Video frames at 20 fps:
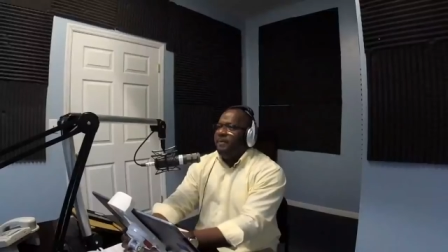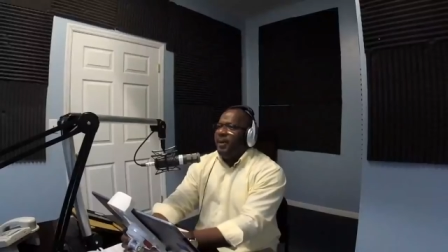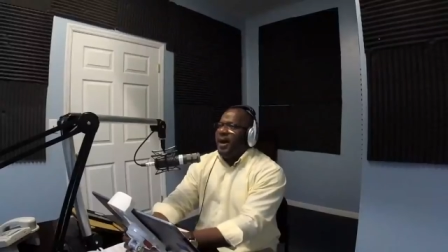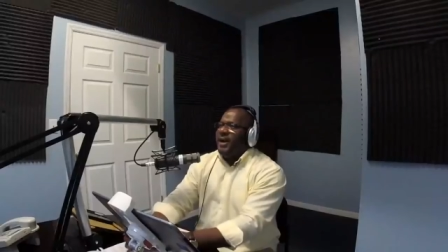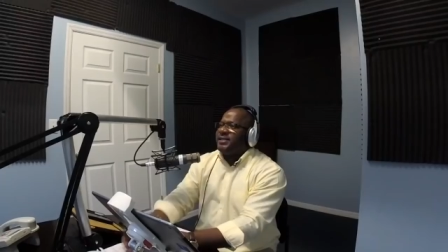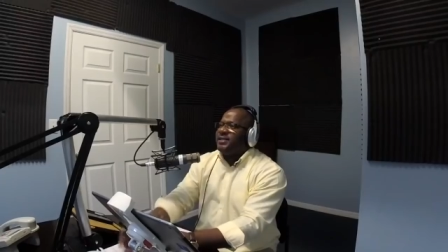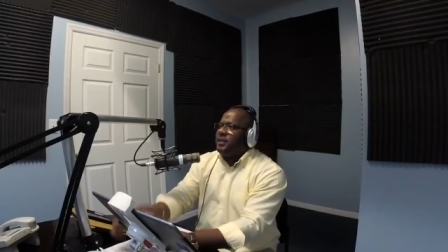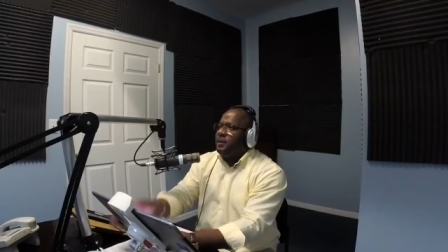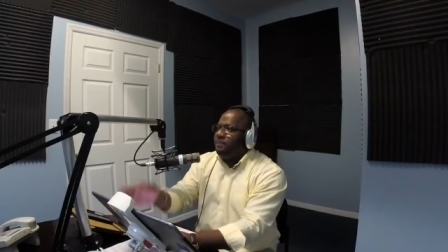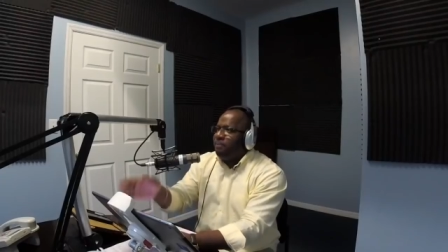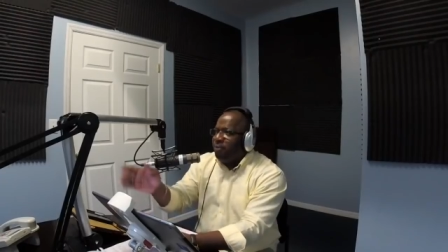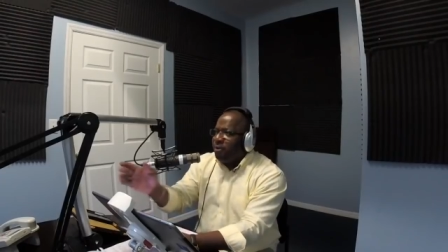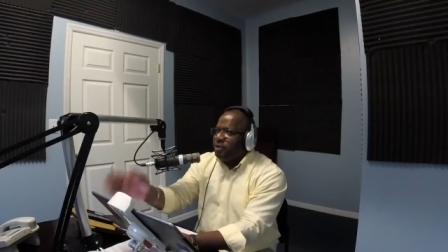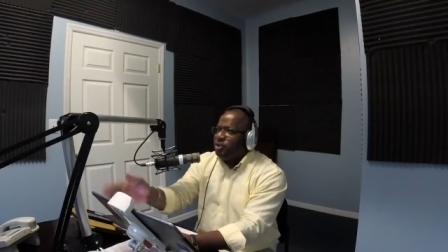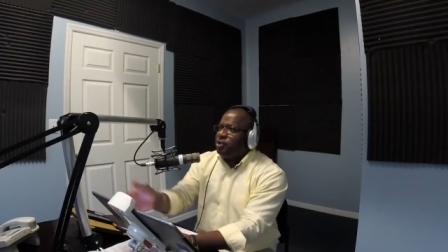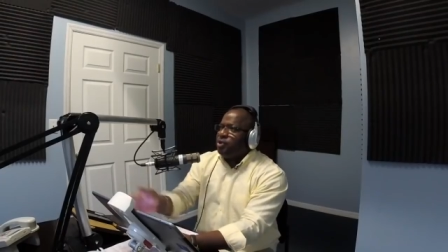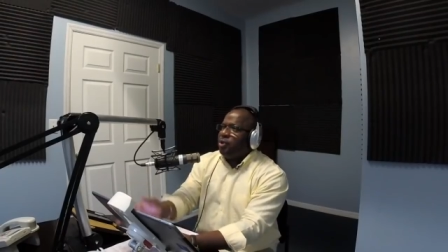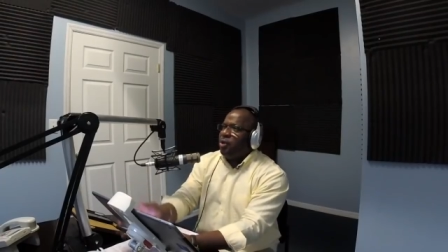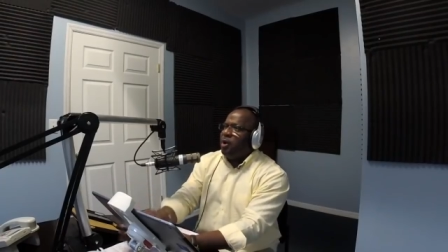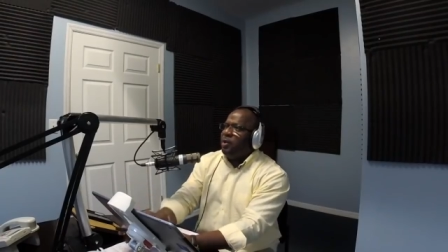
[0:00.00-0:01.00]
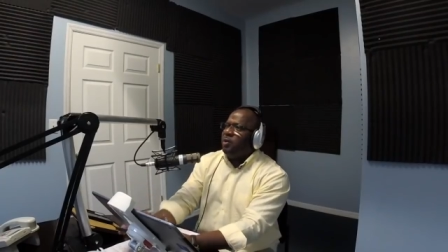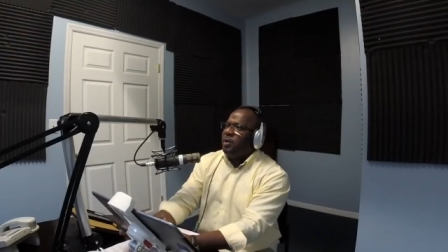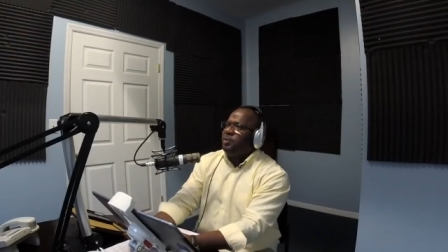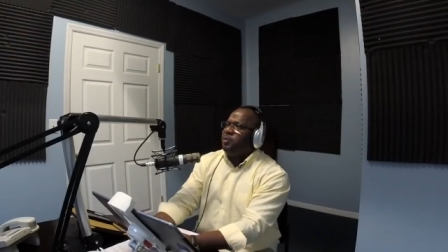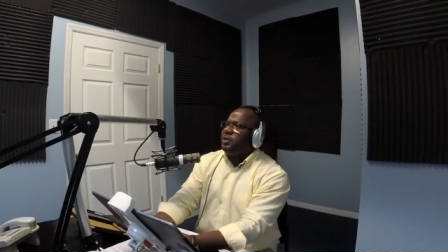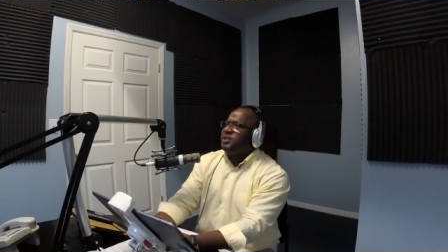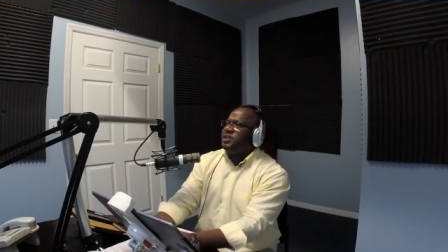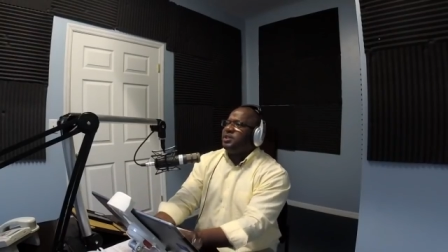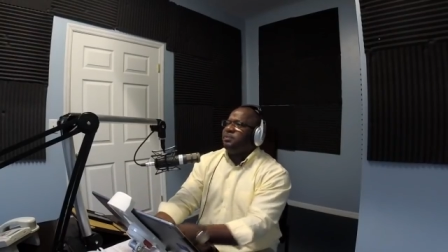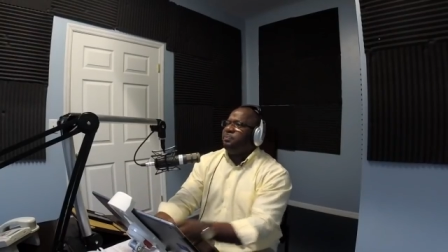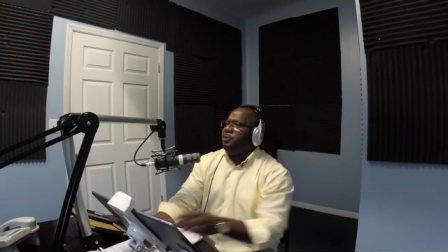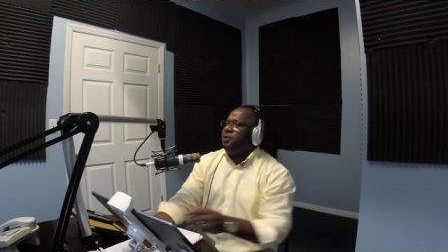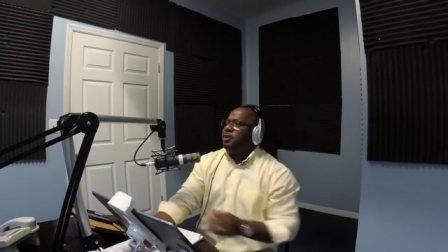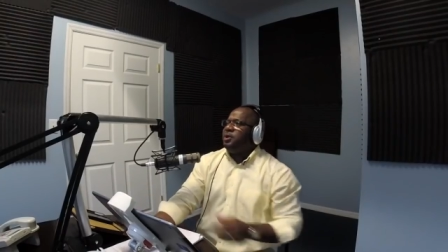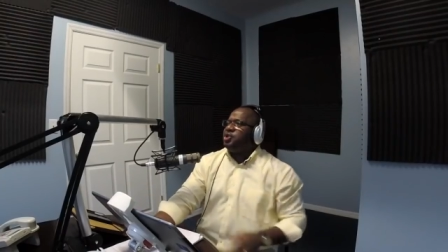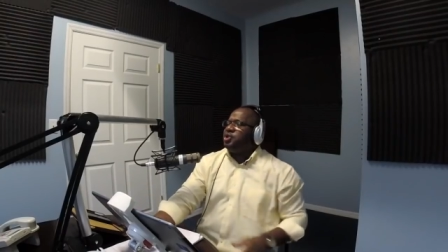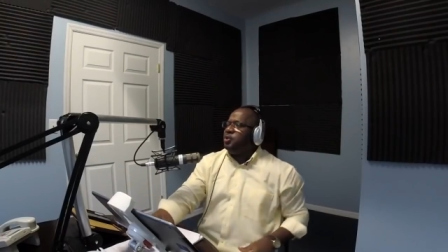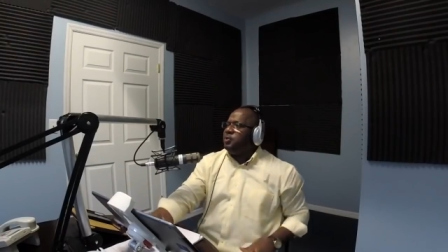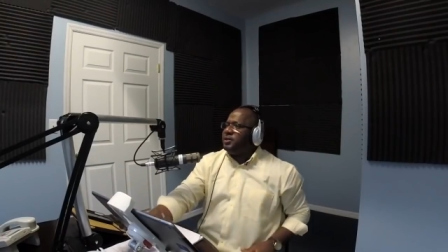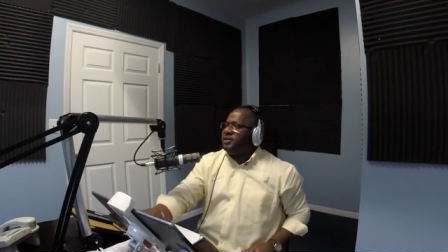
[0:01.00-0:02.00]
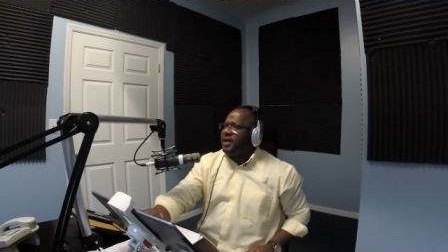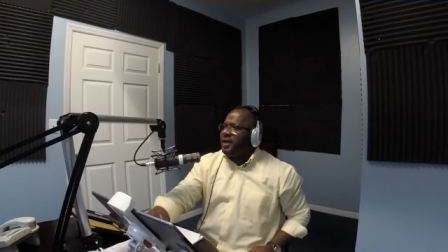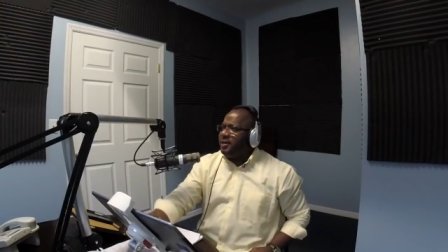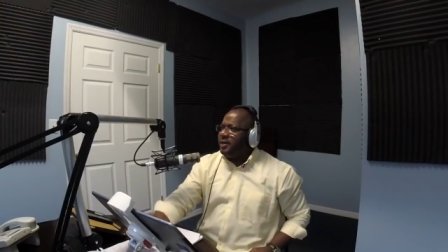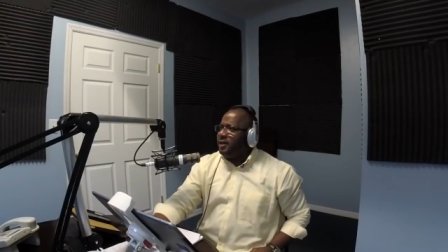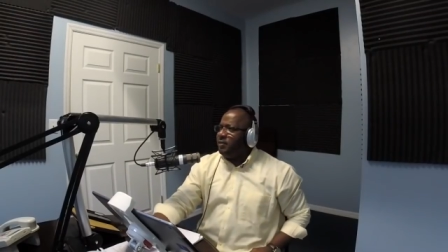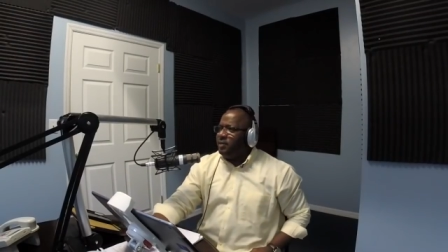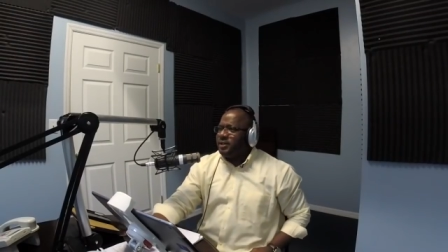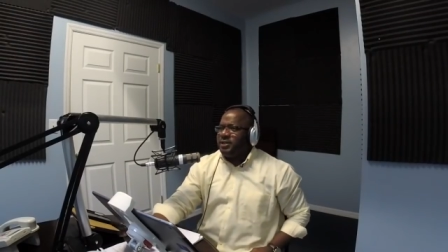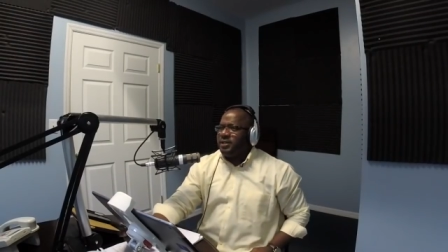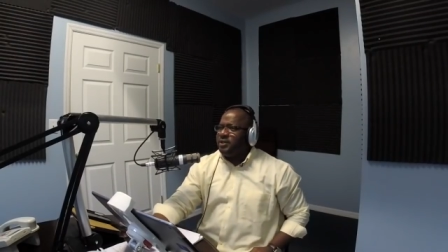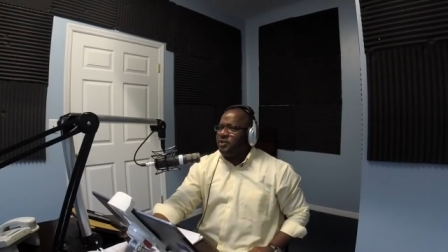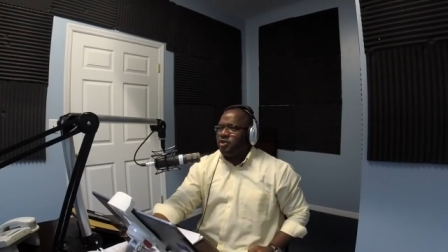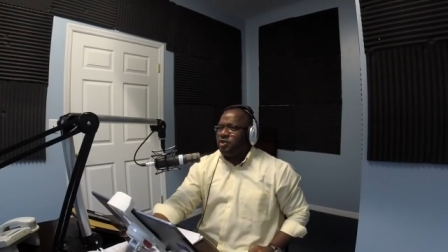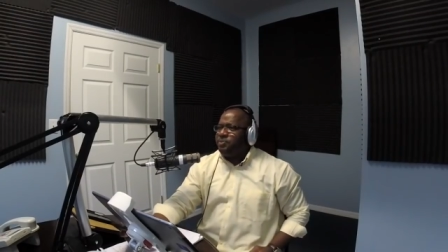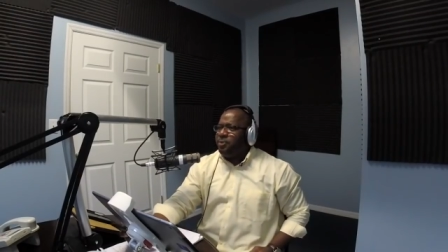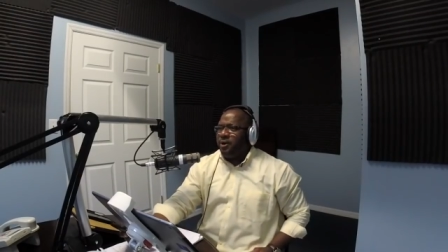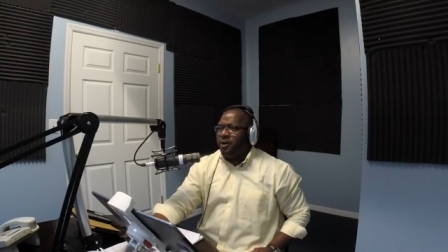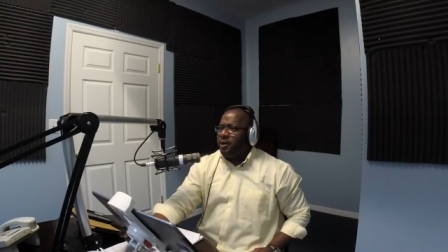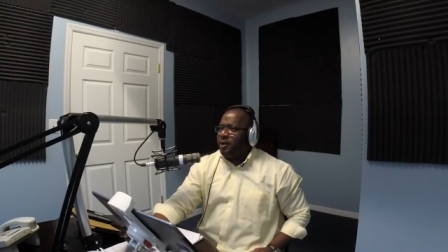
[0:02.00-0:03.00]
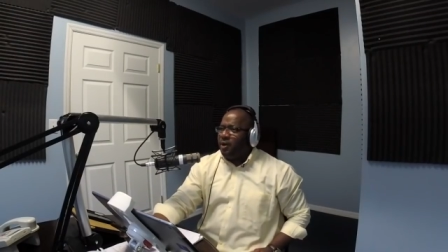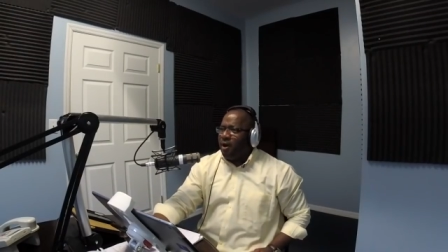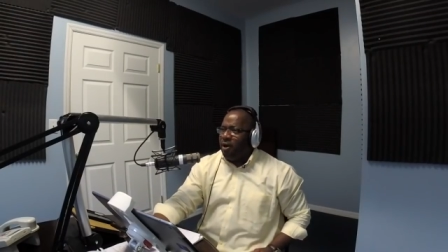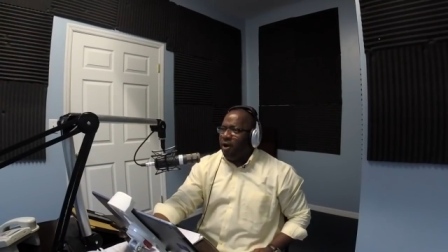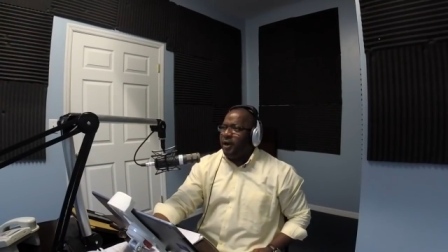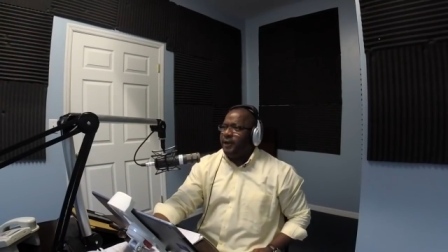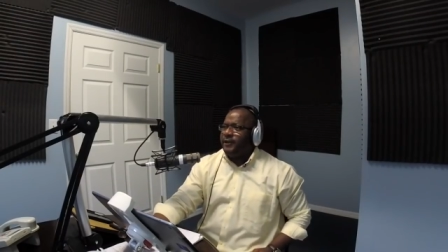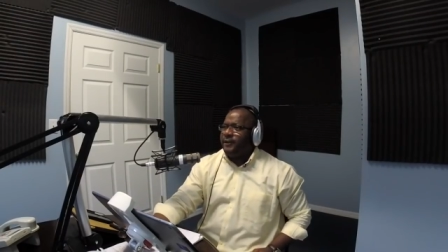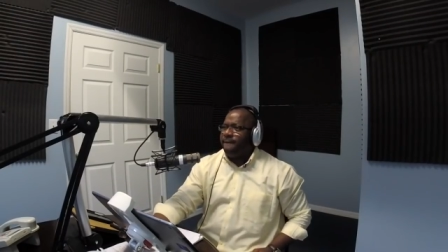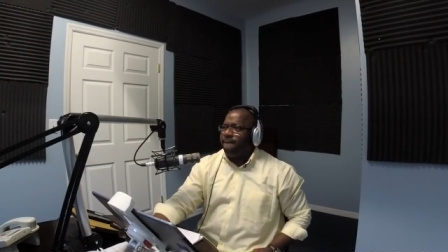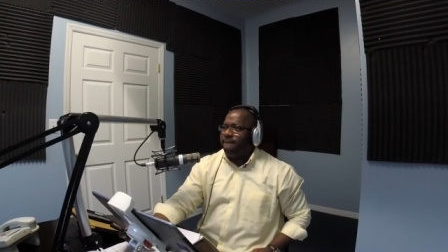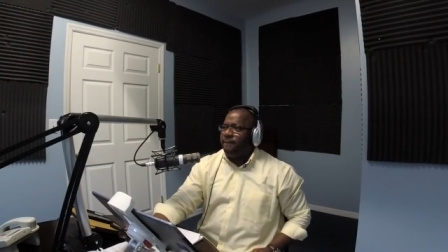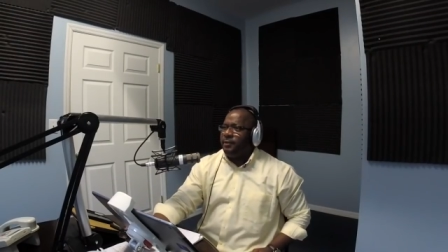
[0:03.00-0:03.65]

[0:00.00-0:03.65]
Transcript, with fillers: Pastor preached too long. What, what spirit you was under? It wasn't the spirit of God.